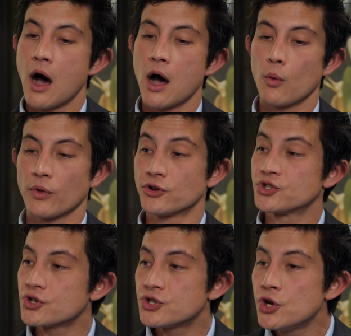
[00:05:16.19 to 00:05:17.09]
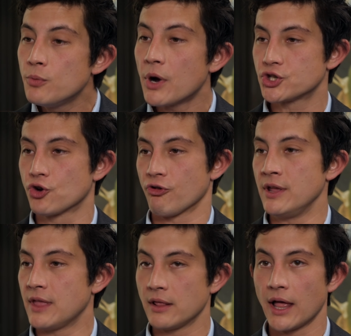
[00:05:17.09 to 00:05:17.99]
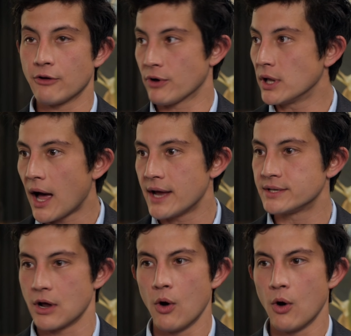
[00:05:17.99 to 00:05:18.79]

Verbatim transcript: Uh, there's just too much green. They like realized,